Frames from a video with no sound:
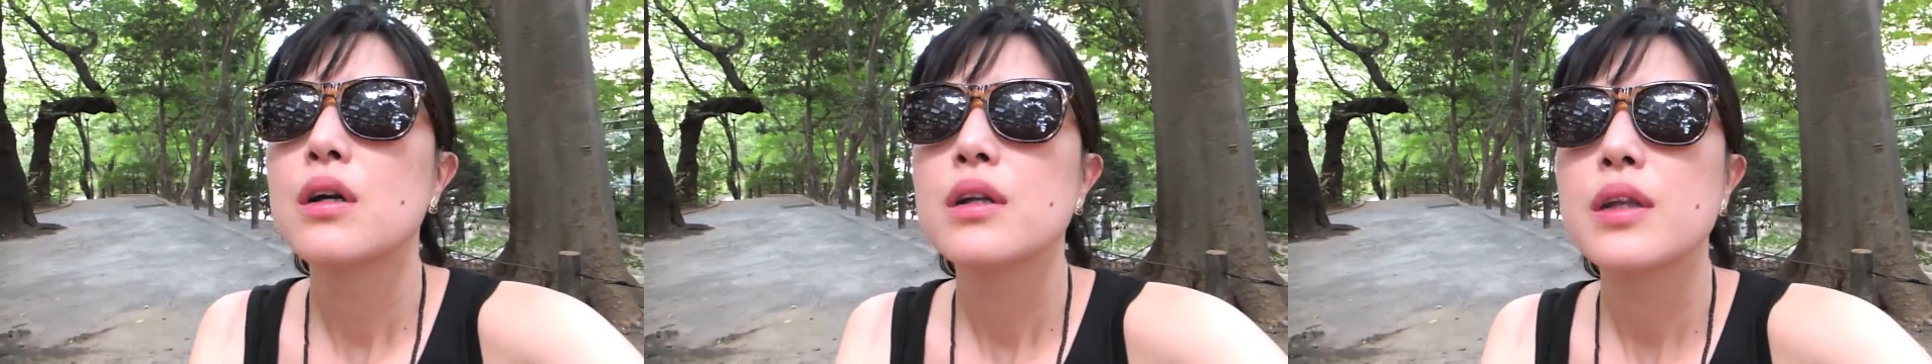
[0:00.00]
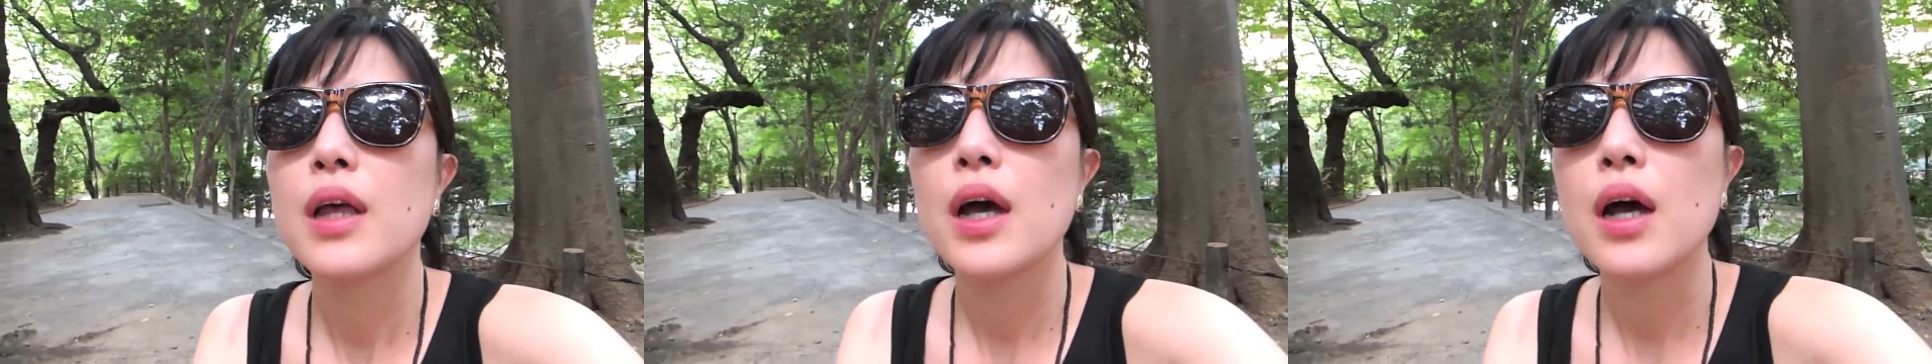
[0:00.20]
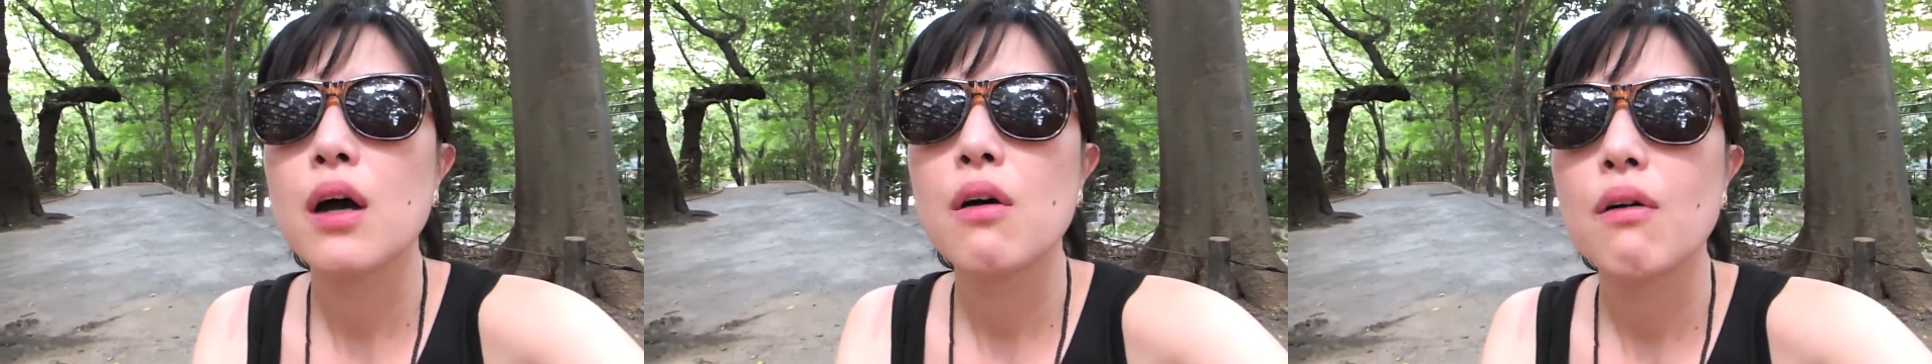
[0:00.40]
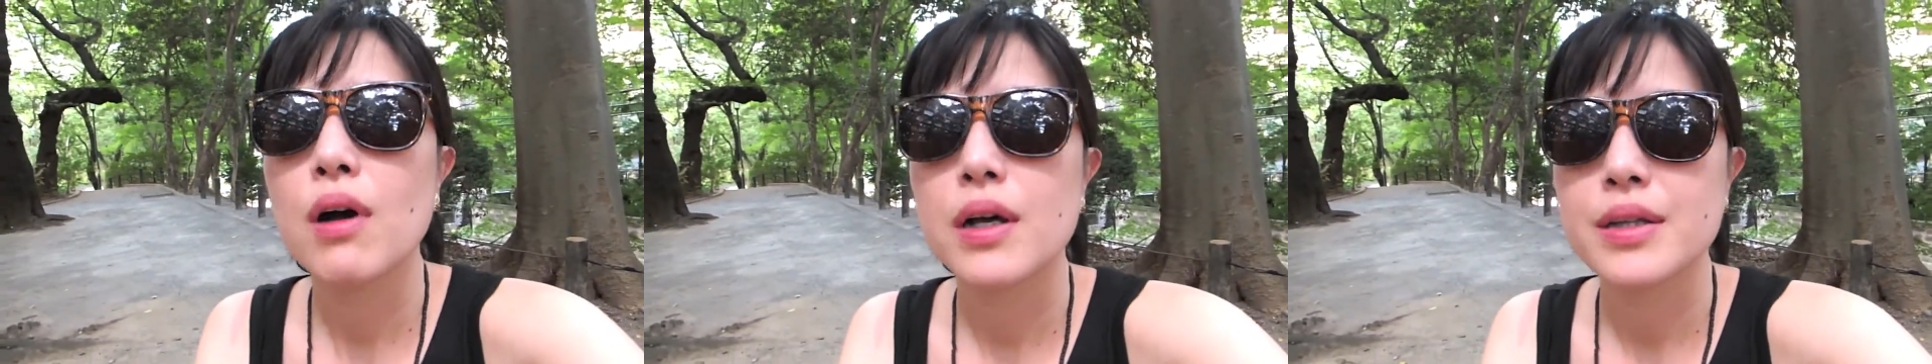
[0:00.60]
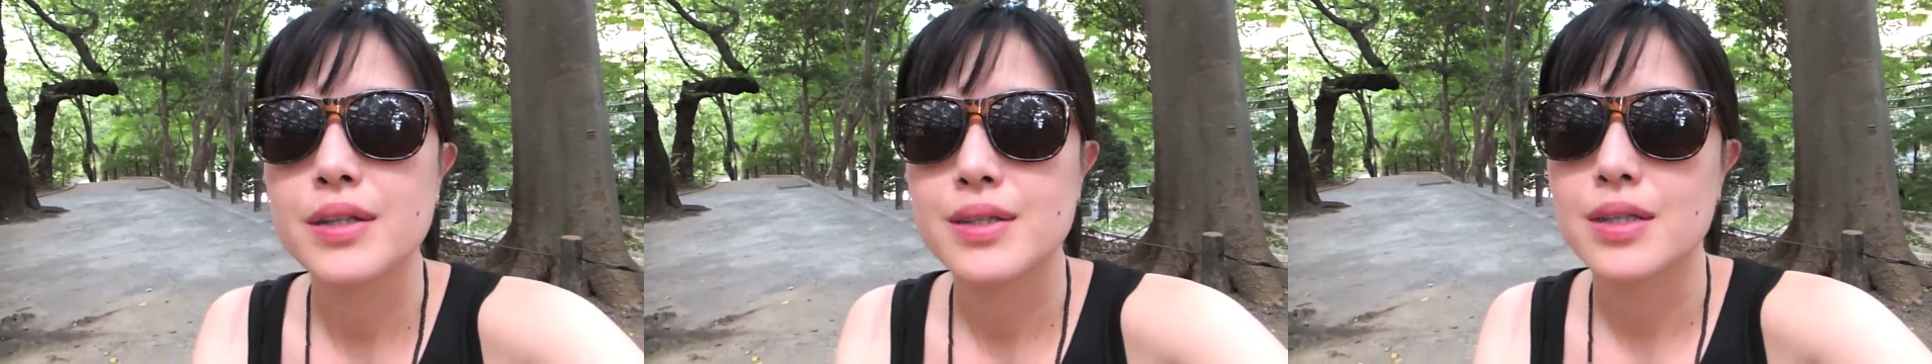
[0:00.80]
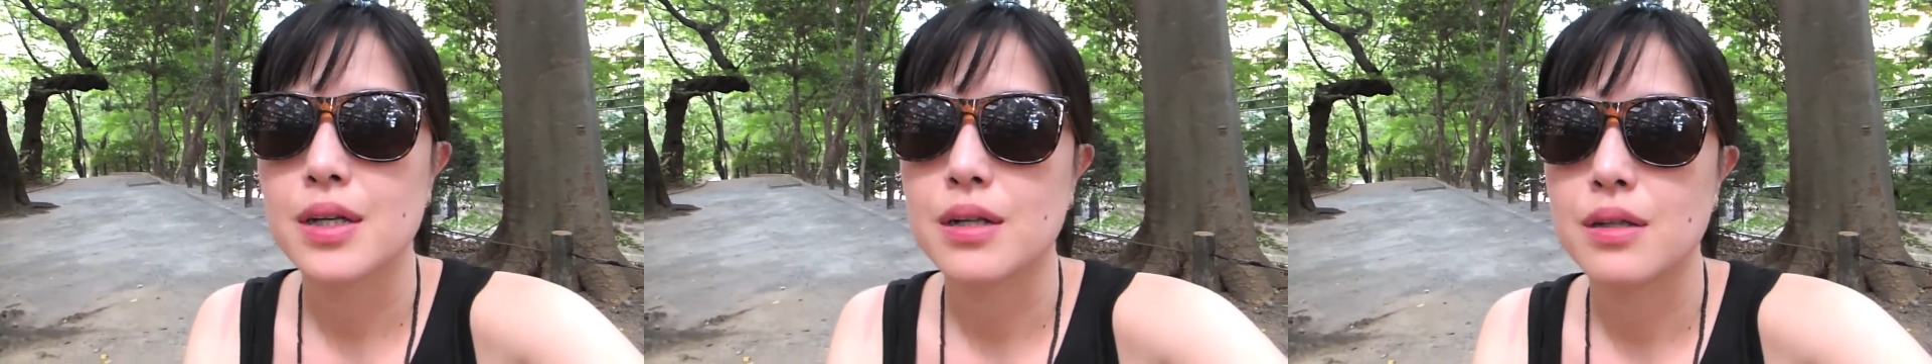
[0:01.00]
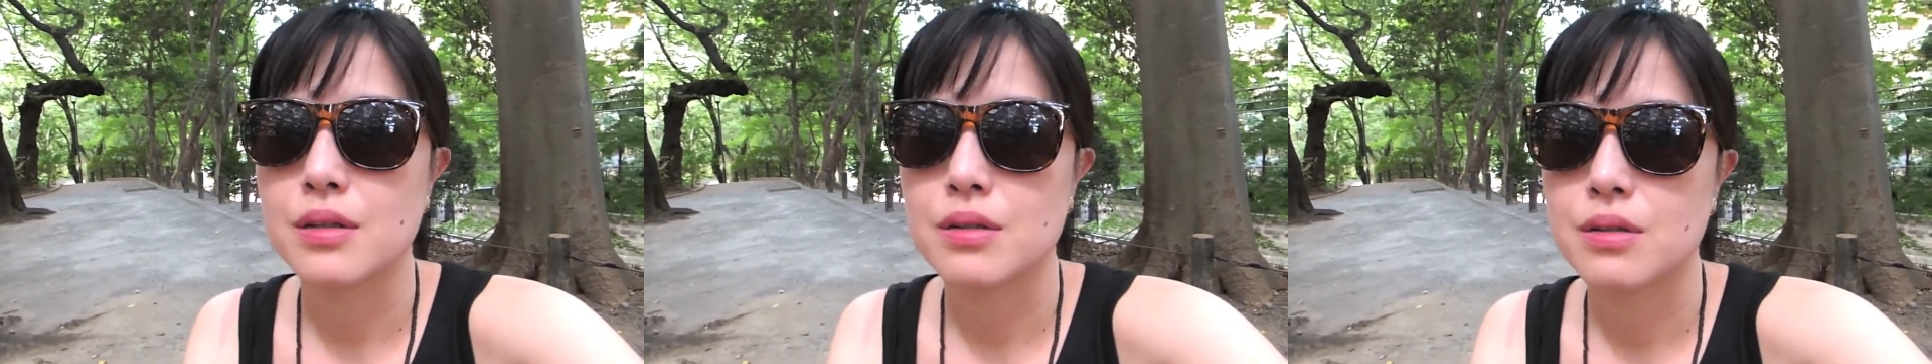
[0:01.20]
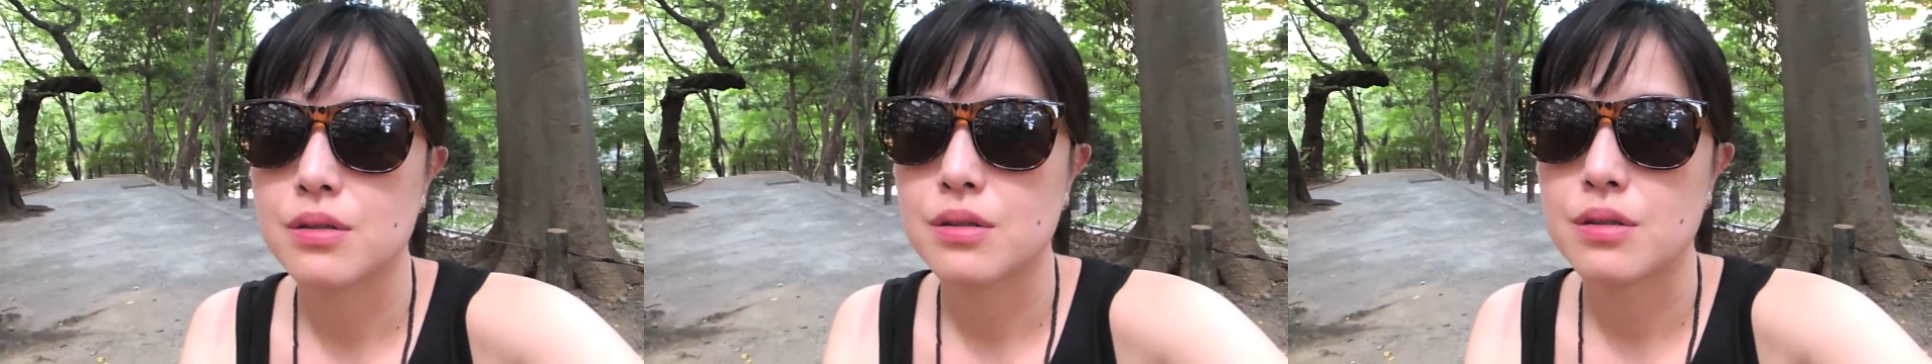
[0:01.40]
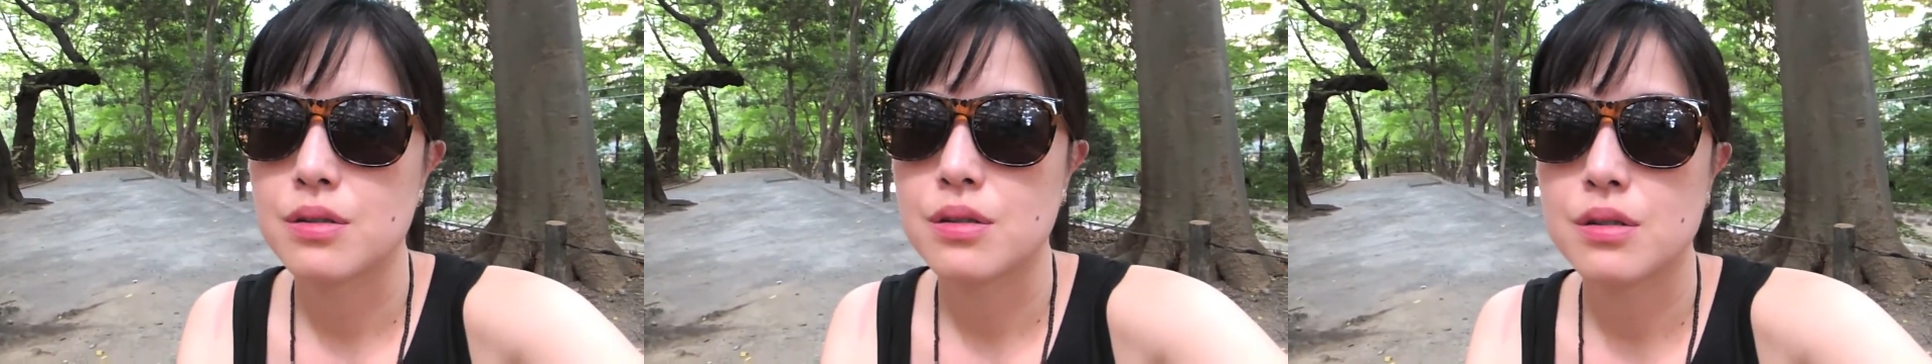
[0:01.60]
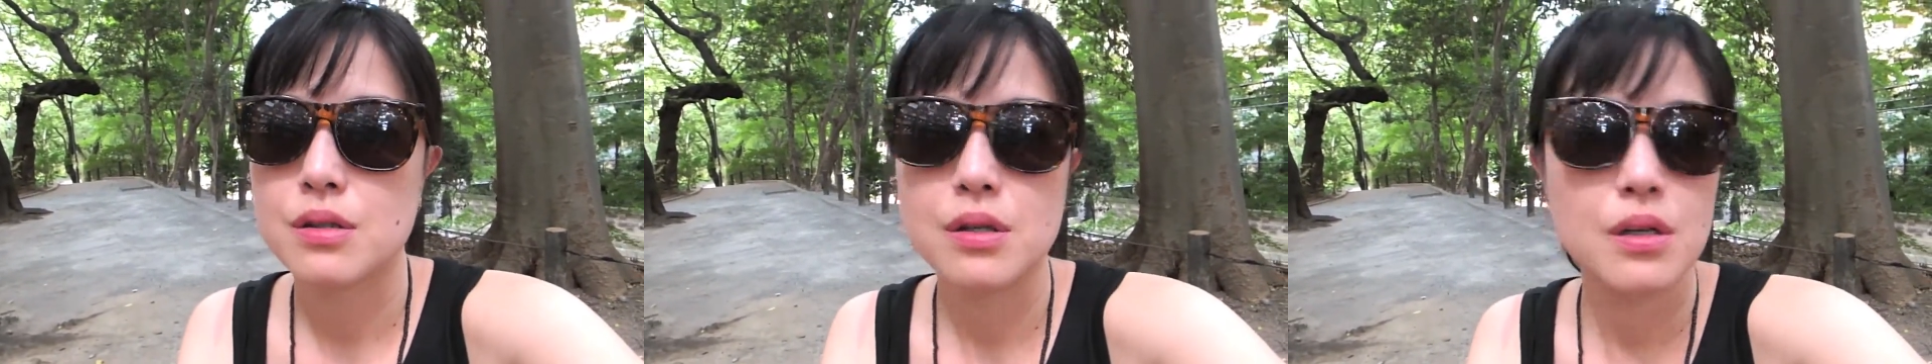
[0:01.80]
Now I decided
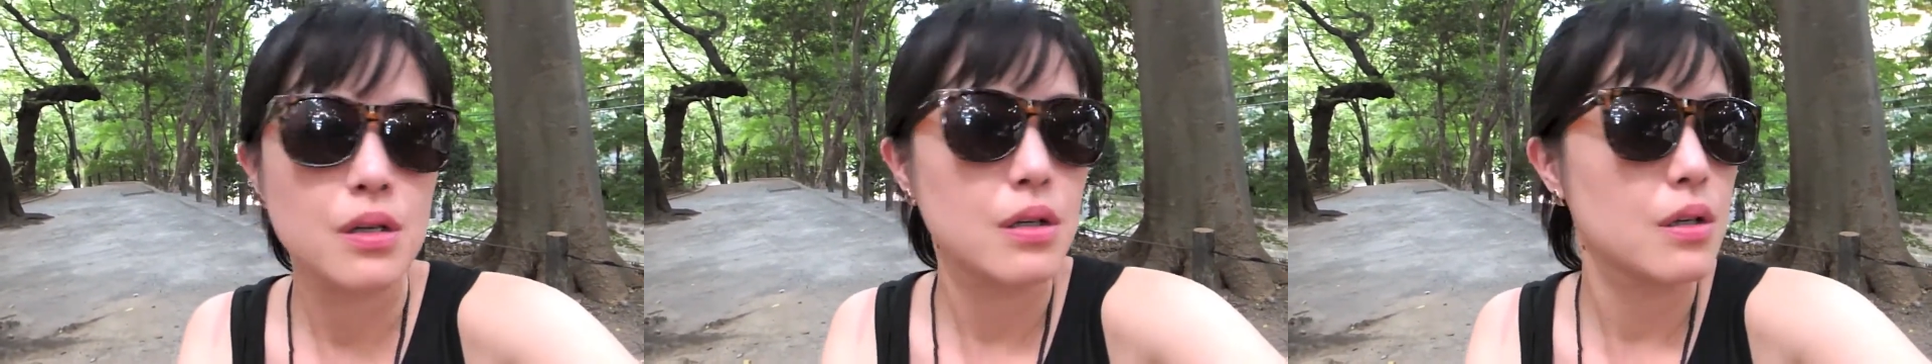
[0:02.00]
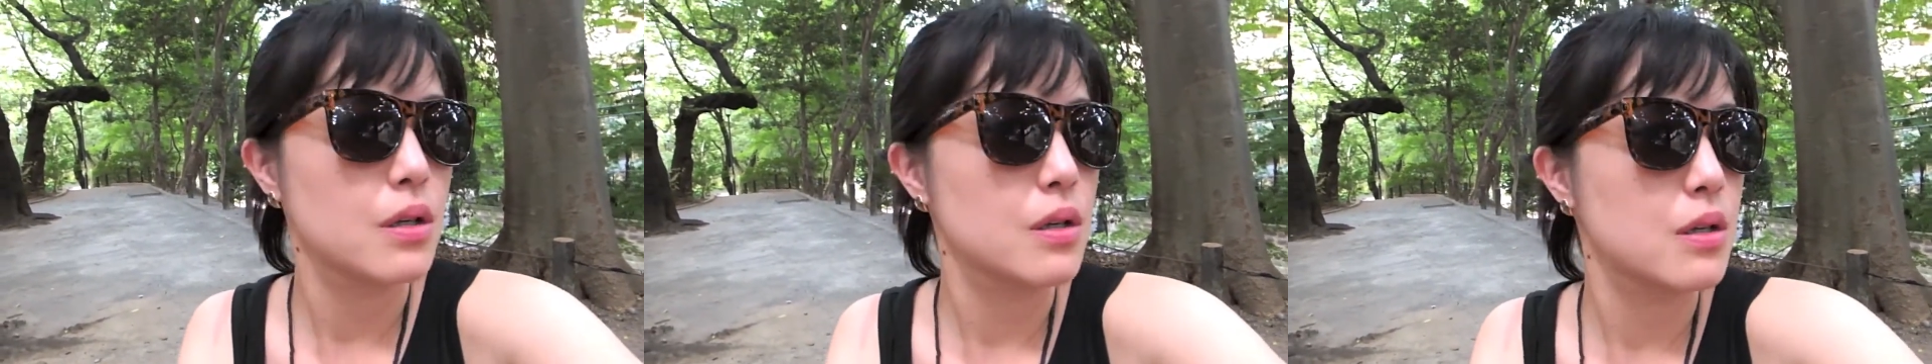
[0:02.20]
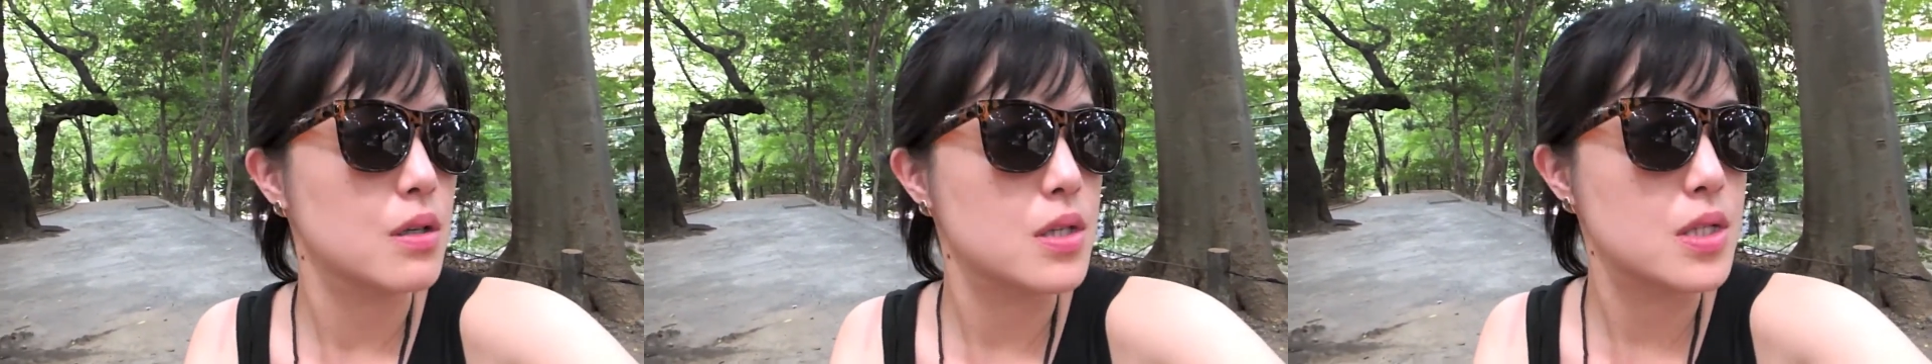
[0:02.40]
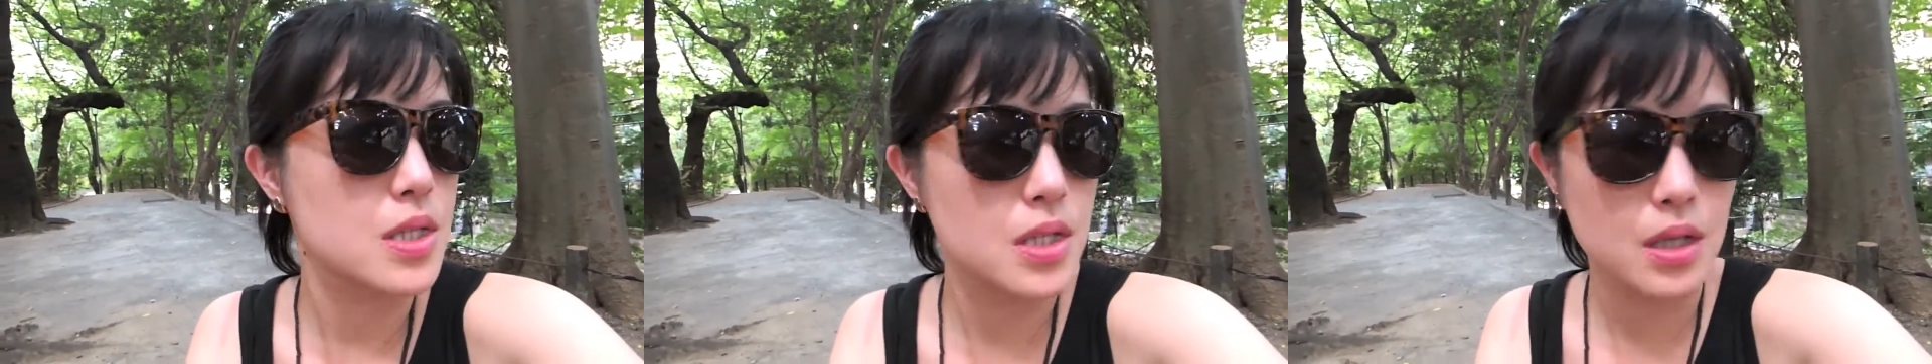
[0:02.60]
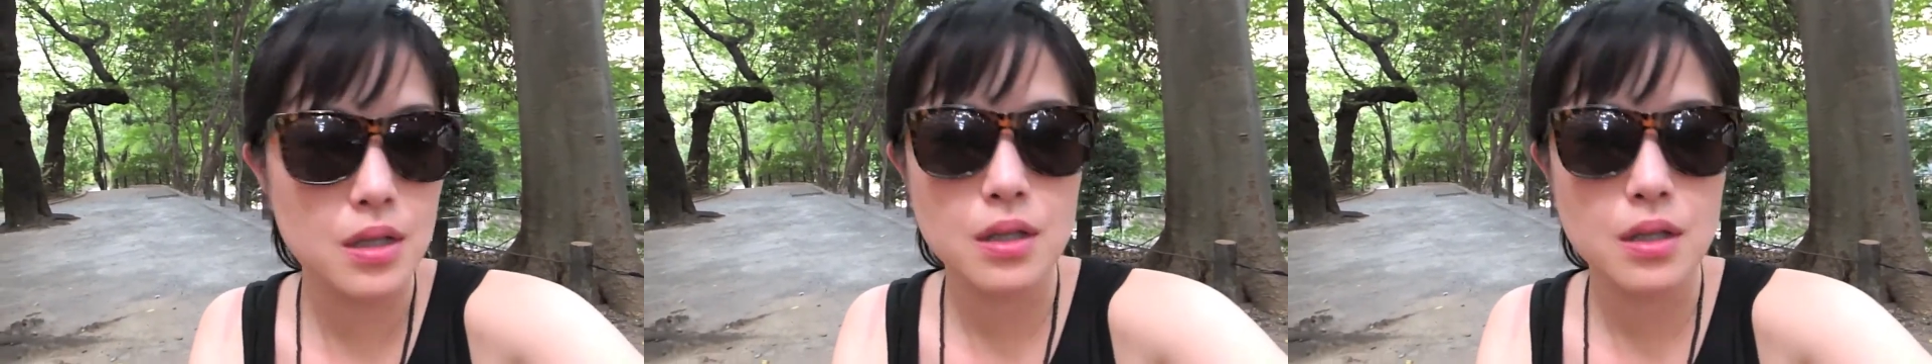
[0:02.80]
to sit